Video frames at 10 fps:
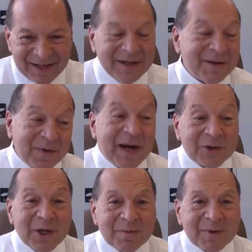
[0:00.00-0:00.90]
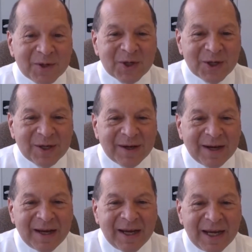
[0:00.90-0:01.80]
as far as I'm concerned.
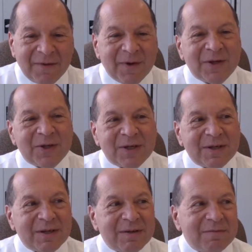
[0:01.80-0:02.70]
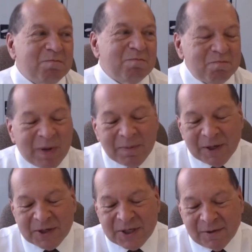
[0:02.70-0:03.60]
If people
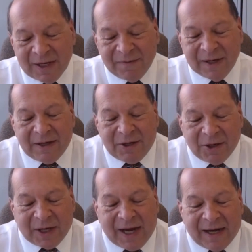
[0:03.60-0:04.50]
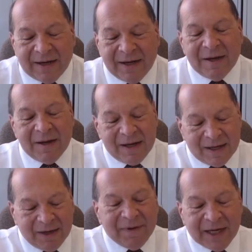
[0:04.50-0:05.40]
are still living, you can't.
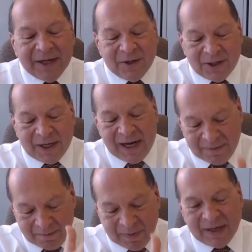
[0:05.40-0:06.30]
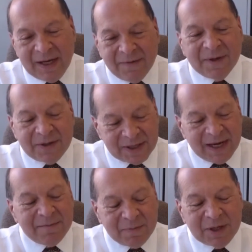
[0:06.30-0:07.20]
Living in it, you can't. But if it's
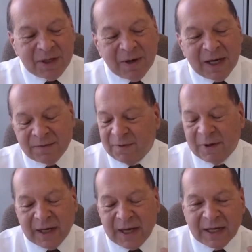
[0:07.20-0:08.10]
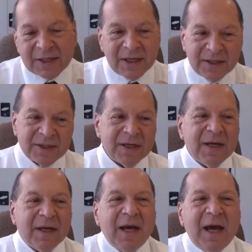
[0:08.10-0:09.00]
empty, you ask for early access.
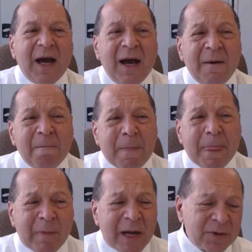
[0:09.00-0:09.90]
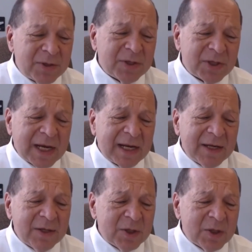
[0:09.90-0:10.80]
Most
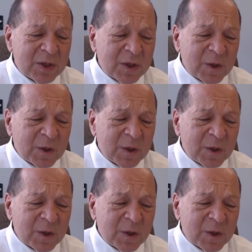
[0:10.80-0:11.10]
sellers